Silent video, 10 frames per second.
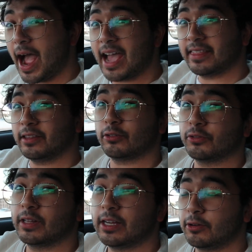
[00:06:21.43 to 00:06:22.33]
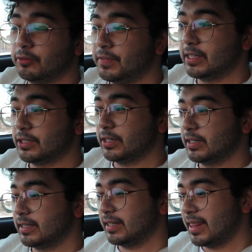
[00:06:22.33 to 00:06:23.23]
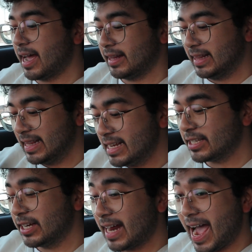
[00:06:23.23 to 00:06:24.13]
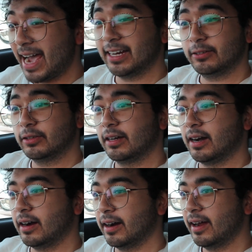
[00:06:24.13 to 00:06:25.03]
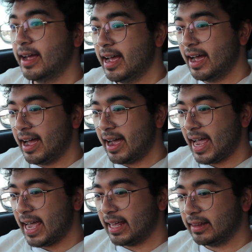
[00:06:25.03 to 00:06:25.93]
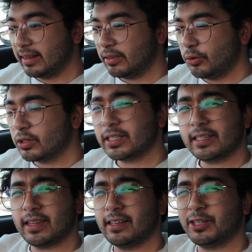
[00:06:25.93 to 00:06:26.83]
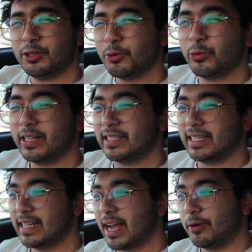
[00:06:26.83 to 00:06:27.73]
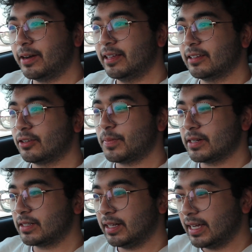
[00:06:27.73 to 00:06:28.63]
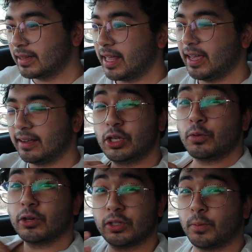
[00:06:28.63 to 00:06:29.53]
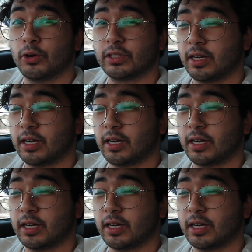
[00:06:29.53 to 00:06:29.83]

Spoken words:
I think those are really cool features that Nissan added to the car. And those are just things you don't really see nowadays, especially in like newer sports